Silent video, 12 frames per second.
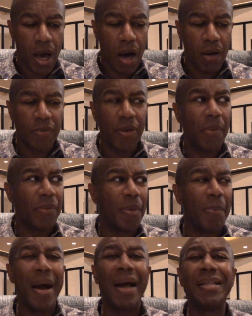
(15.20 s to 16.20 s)
um, the, the
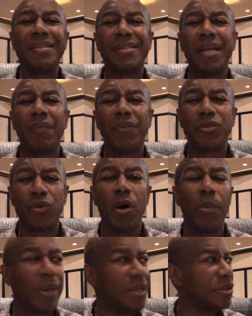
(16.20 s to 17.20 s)
mindset of a
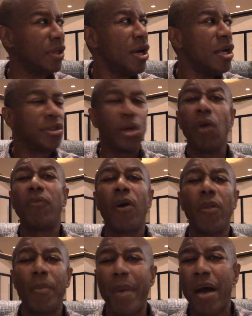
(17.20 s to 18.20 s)
trailblazer. Sorry for
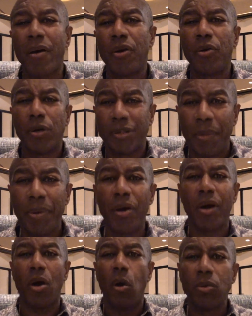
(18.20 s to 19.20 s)
all the background noise. I'm here
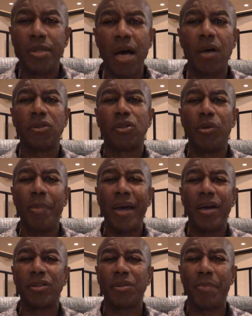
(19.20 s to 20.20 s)
at a hotel, so you may
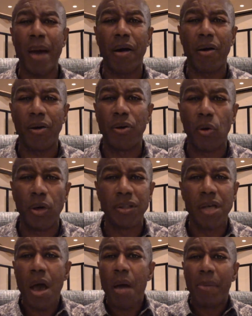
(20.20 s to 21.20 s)
hear some background noise,
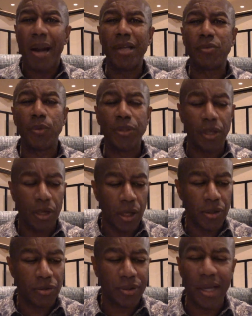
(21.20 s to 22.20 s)
but I just want you to
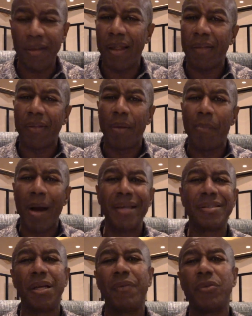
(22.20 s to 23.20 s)
understand that the
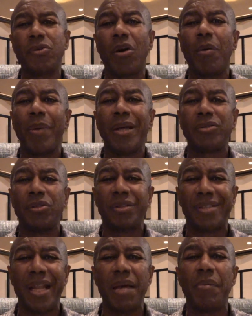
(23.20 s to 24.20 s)
mindset of a trailblazer is
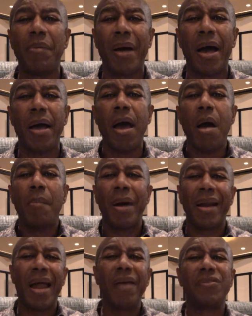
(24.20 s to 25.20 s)
the name of my, my
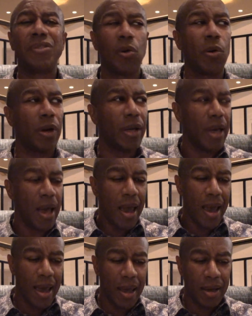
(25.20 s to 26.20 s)
life story.
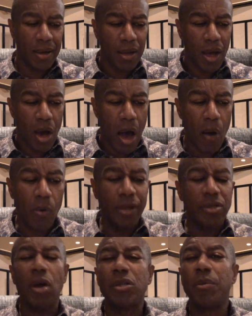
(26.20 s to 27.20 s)
And I want to
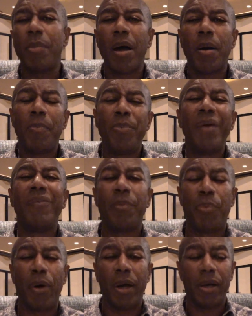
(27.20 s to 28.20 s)
talk to you about a pivot
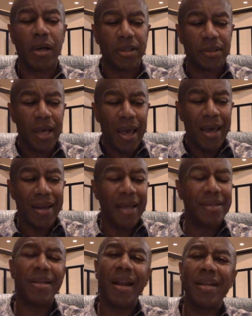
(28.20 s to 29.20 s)
point, because in
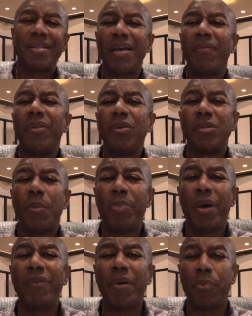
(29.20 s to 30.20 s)
1997, there was a
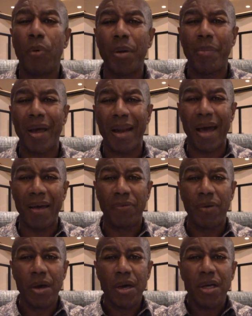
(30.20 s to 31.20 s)
pivot point in my life
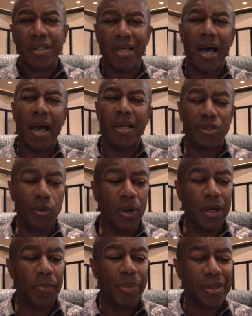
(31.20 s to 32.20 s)
See, I had
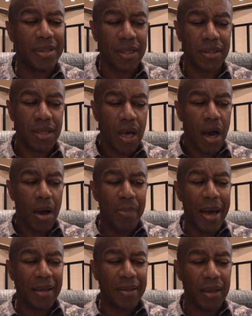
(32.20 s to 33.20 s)
joined a business um,
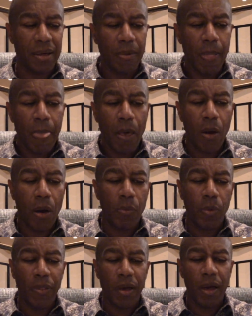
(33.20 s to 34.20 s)
back then uh,
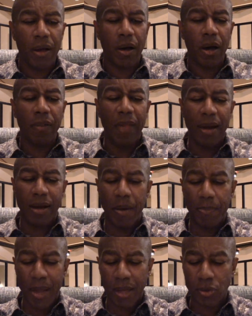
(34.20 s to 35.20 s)
with a, that
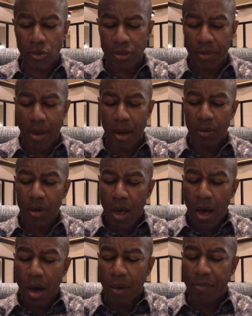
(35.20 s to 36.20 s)
company I told you about
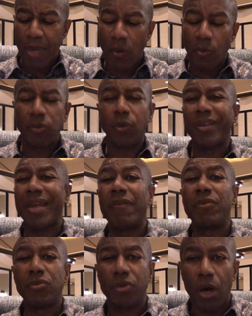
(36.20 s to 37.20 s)
um, that was with
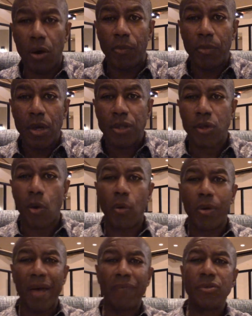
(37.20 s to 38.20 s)
Kevin Trudeau.
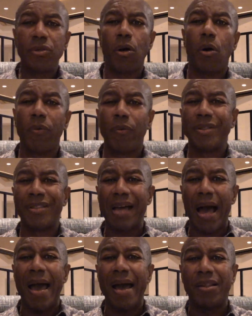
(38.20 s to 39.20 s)
So Kevin Trudeau was the
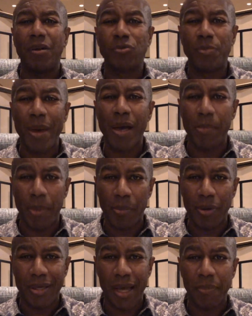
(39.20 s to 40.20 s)
guy I had those mega
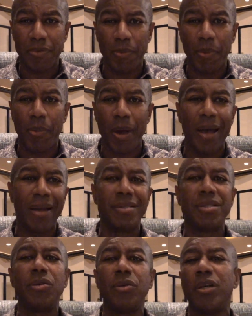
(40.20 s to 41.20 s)
memory tapes, remember I had
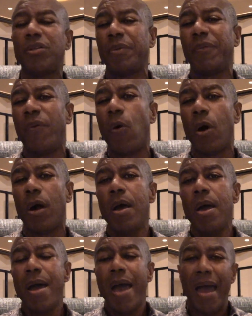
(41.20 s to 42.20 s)
listened to years before.
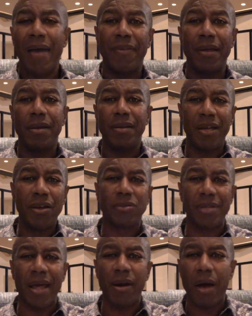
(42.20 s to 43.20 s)
And then
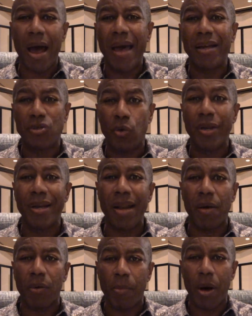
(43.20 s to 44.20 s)
years later, I had joined a
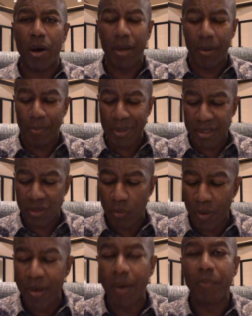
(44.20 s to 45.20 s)
network marketing business
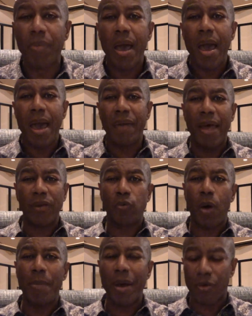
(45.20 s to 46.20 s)
with him. And that's
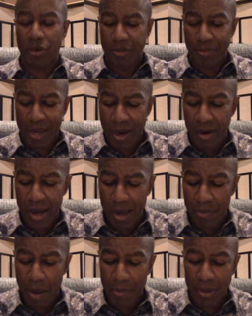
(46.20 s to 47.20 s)
where I met Chris
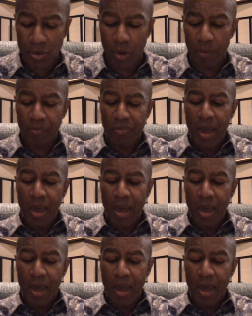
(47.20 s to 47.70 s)
McGarahan, my mentor.